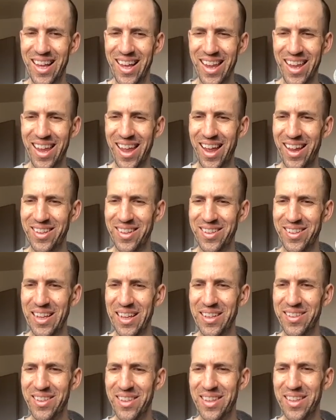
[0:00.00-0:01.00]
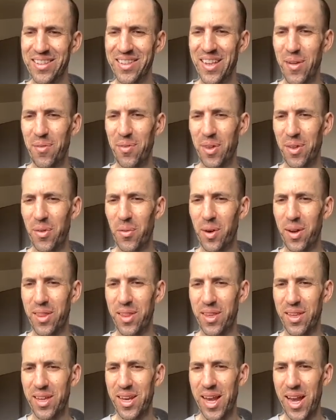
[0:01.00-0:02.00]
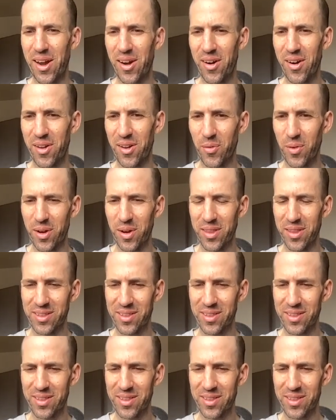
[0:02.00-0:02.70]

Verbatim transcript: yeah he's he's he's definitely one of an heir to one of these